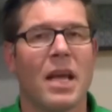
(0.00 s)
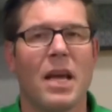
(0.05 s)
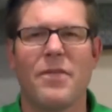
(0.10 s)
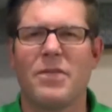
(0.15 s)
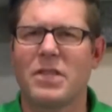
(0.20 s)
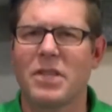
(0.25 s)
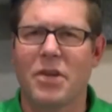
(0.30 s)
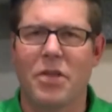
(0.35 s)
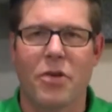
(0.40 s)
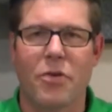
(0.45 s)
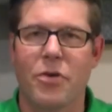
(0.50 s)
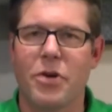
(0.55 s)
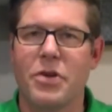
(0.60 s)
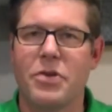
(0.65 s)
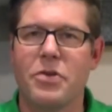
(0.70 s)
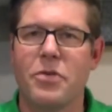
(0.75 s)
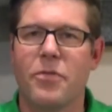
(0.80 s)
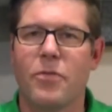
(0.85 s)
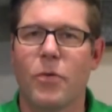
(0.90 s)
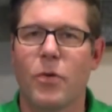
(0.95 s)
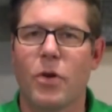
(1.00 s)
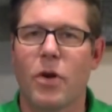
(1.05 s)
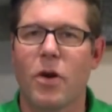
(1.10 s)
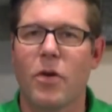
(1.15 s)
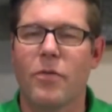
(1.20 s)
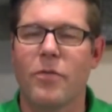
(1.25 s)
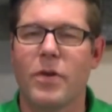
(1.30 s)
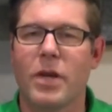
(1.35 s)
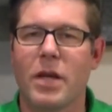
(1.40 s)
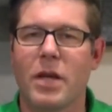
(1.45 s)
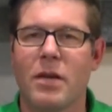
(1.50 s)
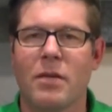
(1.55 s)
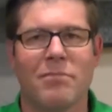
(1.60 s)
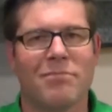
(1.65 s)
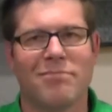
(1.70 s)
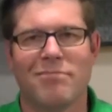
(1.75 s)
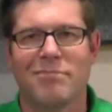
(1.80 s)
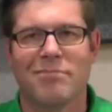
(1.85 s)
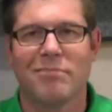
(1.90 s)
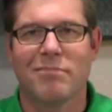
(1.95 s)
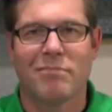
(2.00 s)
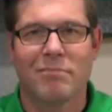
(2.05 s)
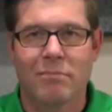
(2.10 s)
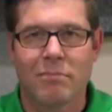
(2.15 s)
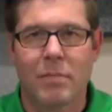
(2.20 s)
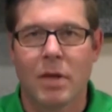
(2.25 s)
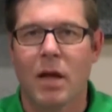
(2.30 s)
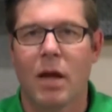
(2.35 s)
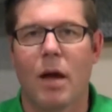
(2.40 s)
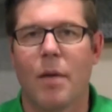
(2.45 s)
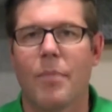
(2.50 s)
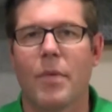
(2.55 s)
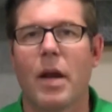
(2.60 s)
If it's a thirty-two foot R V, I'm